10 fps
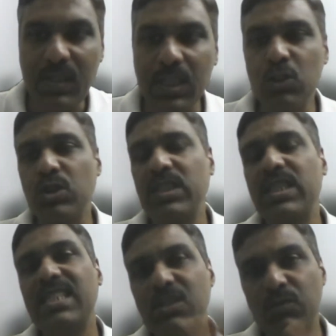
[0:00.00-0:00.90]
So
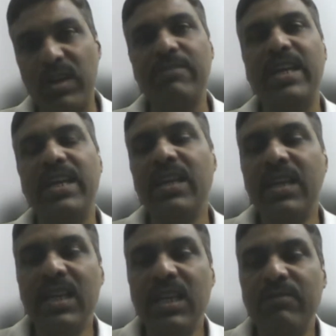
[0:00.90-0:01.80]
this is one way
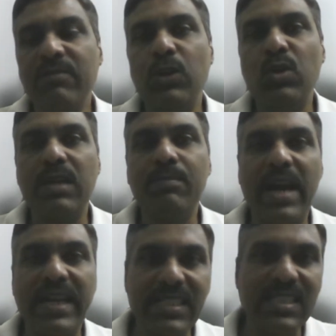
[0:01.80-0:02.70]
where you can
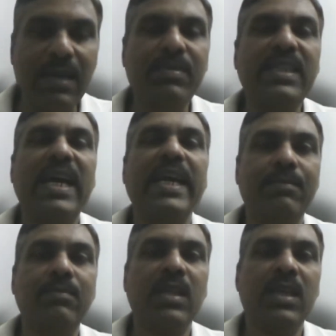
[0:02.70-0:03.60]
manage some
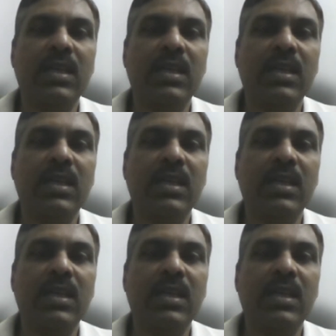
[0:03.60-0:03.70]
time,